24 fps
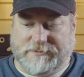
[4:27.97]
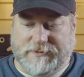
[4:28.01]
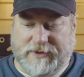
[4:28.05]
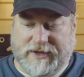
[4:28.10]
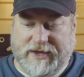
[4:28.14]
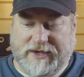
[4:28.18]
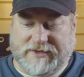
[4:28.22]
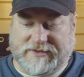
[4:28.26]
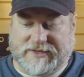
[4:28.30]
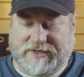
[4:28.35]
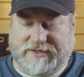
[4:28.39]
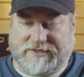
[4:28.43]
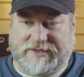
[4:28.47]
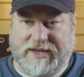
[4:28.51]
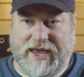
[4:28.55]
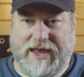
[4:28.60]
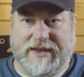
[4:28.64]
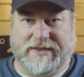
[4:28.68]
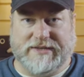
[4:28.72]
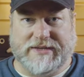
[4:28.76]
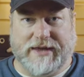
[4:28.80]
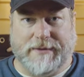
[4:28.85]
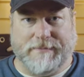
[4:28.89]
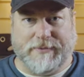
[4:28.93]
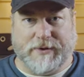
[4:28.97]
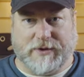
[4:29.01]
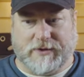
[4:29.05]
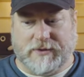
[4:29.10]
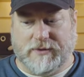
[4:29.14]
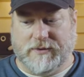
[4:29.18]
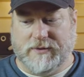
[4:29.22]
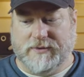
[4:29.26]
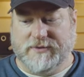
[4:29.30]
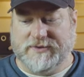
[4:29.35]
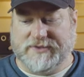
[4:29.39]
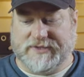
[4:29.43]
because it's a
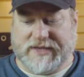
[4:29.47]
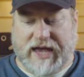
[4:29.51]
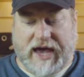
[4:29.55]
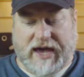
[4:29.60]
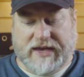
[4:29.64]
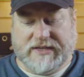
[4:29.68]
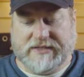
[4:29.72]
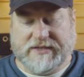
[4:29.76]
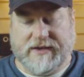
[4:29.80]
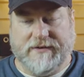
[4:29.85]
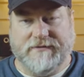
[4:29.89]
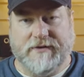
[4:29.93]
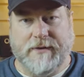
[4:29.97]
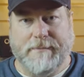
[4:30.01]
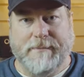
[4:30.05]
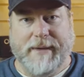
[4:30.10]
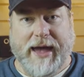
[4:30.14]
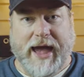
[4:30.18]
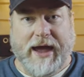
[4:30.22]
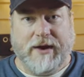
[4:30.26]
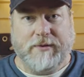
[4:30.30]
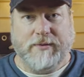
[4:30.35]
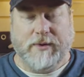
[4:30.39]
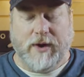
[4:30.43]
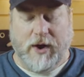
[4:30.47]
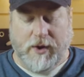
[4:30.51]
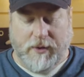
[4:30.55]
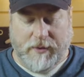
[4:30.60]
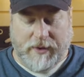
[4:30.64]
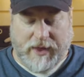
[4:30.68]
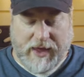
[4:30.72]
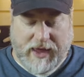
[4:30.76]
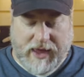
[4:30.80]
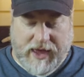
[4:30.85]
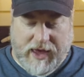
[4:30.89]
typical size of a macro.